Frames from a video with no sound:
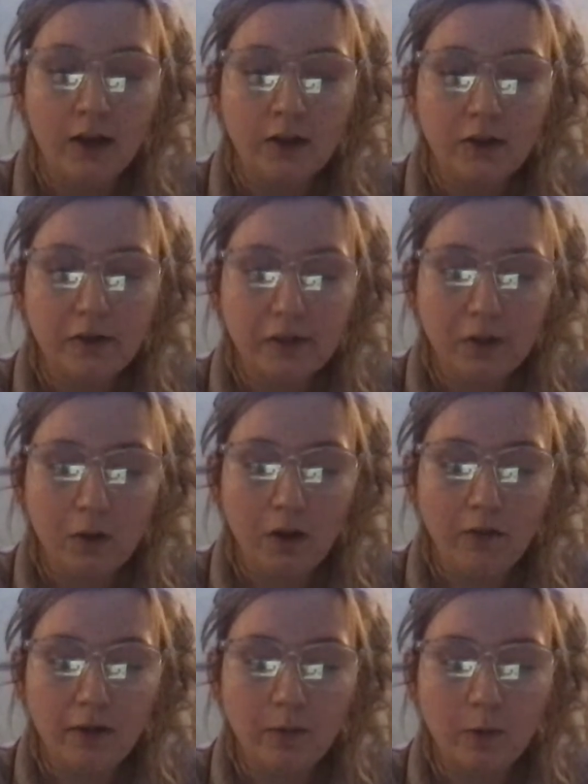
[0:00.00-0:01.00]
The soul
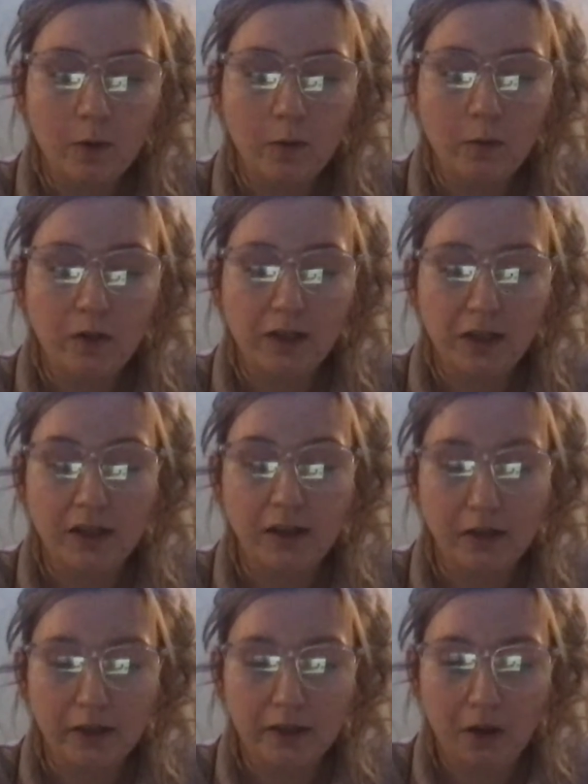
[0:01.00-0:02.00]
of Ember was in
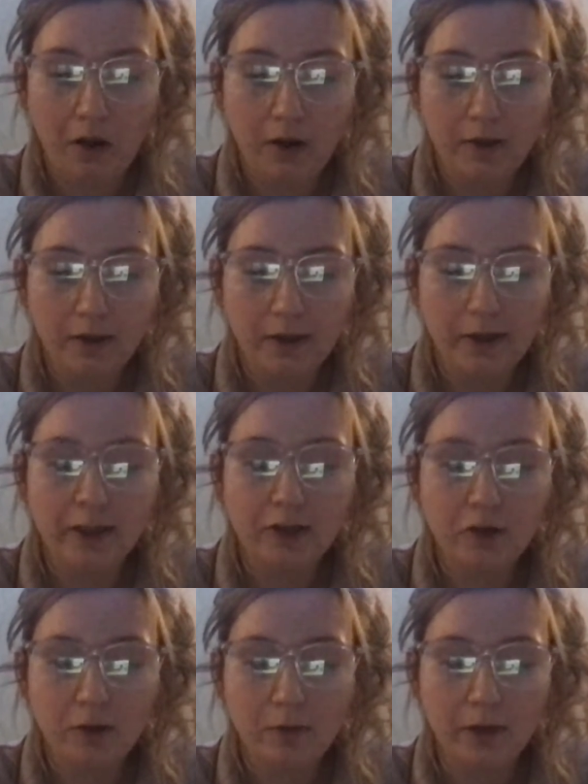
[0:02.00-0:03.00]
this song. Its
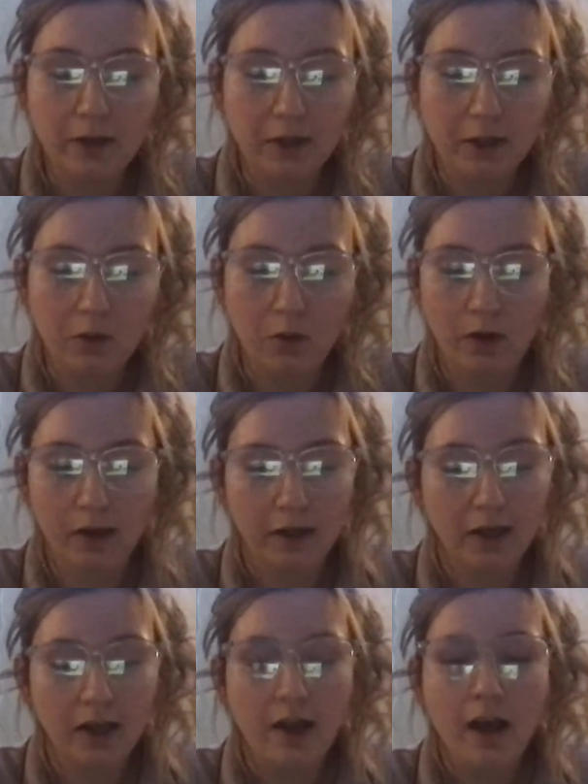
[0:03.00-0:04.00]
tremendous chord
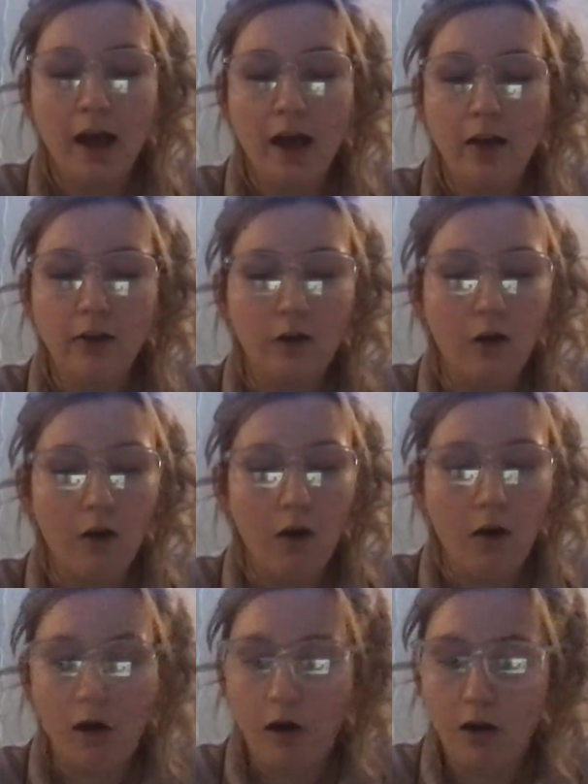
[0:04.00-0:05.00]
held
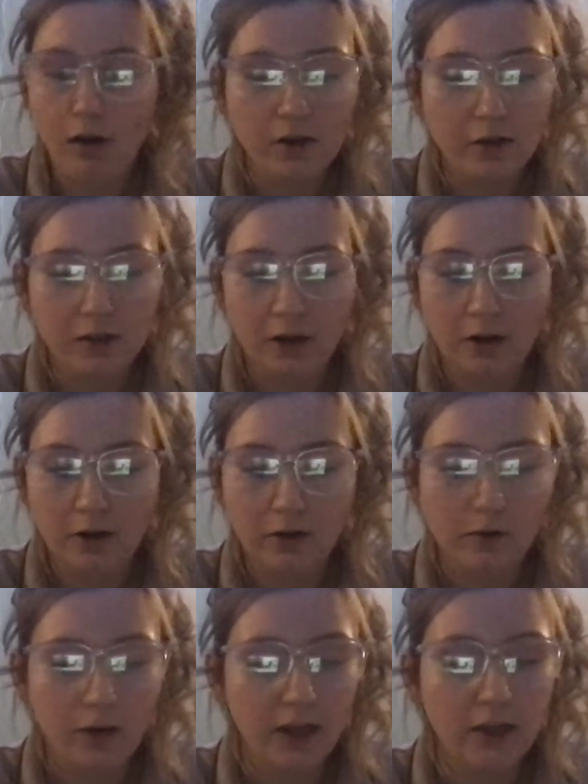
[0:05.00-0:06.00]
all the
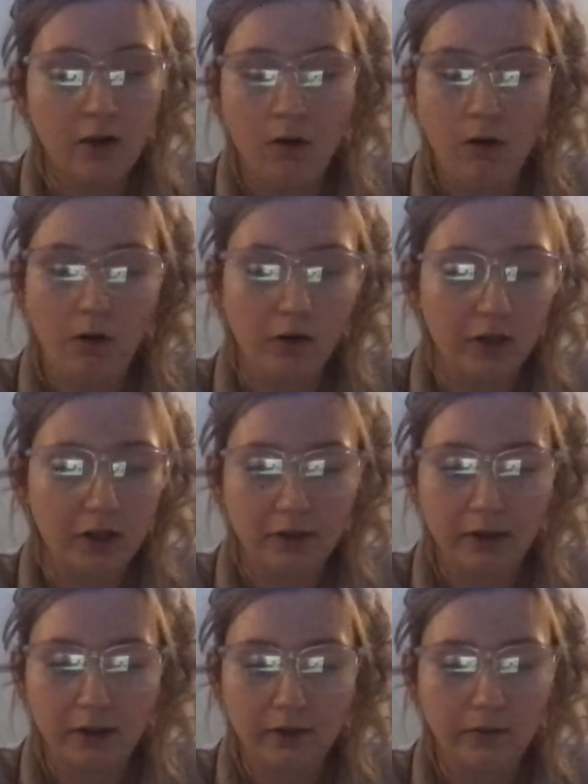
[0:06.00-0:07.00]
sorrow and all the
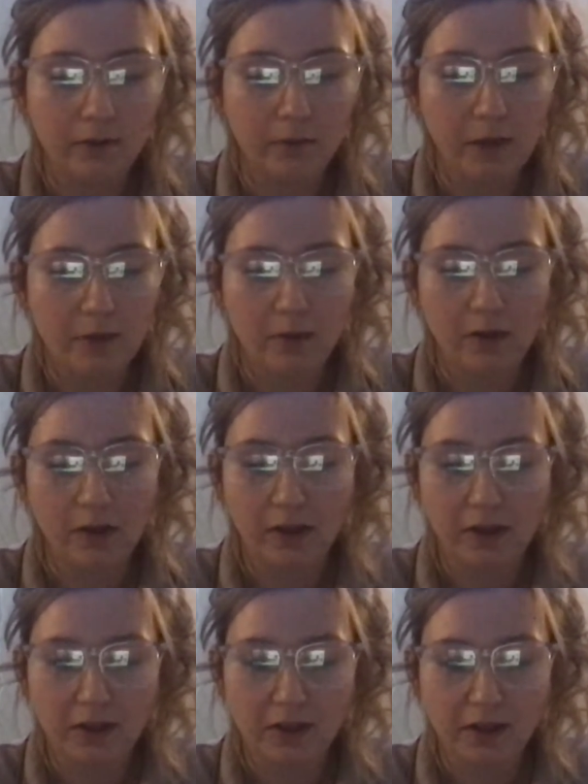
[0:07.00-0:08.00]
strength of the people in
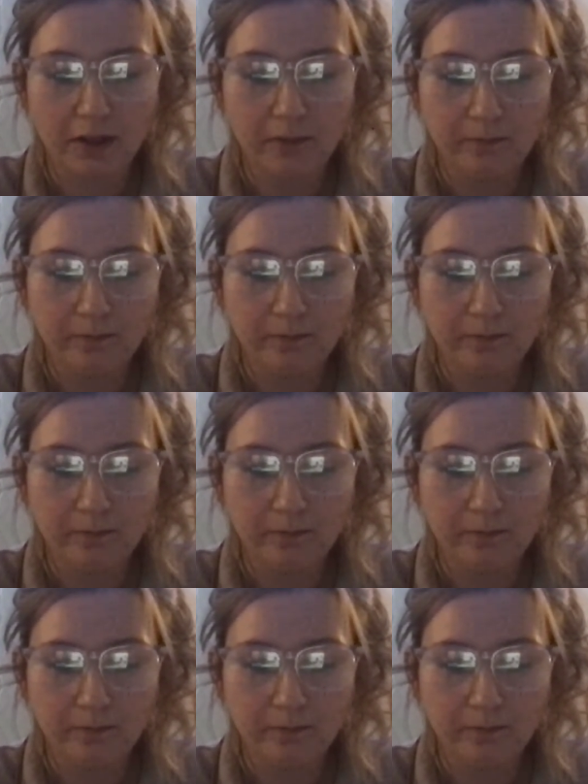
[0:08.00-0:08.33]
the city.